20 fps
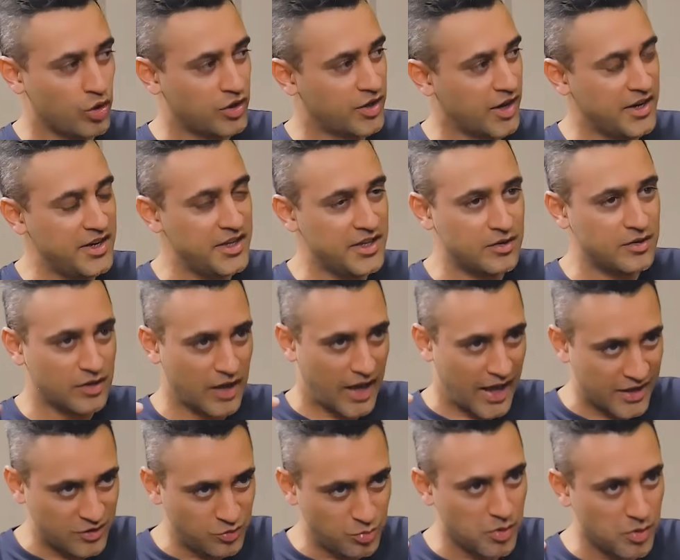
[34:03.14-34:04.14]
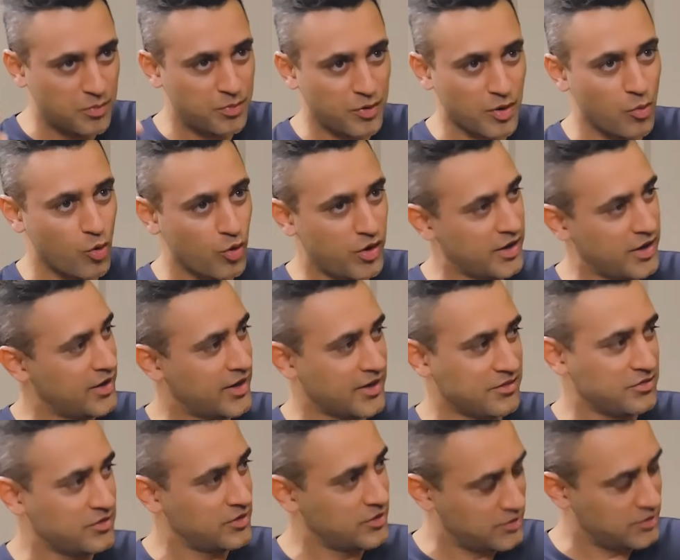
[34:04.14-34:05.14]
already, as we were promoting
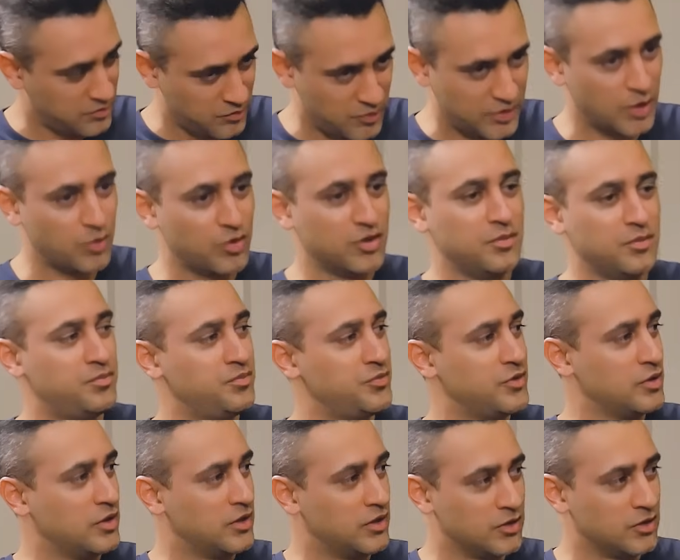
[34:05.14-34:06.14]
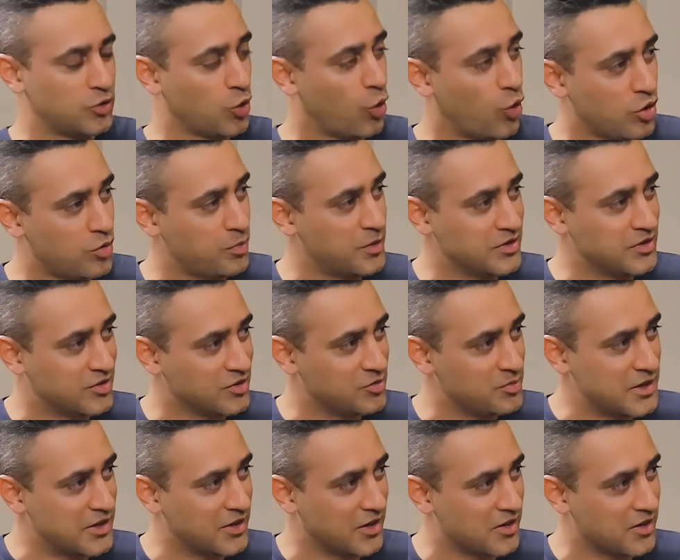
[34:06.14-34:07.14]
it, there were thought
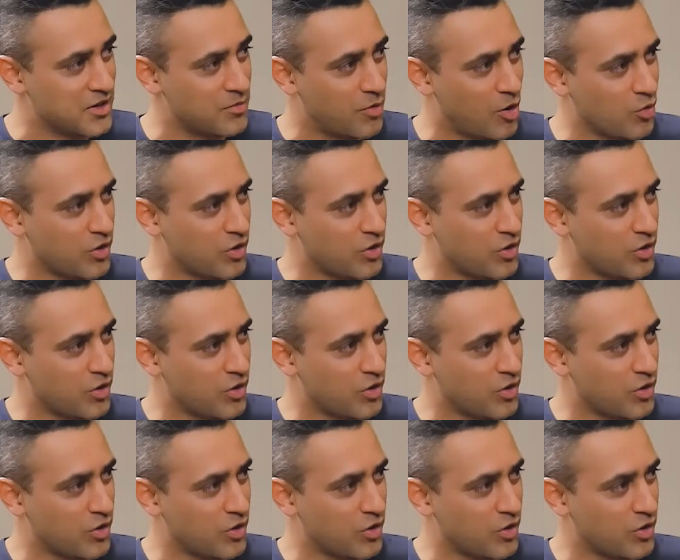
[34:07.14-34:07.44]
pieces being written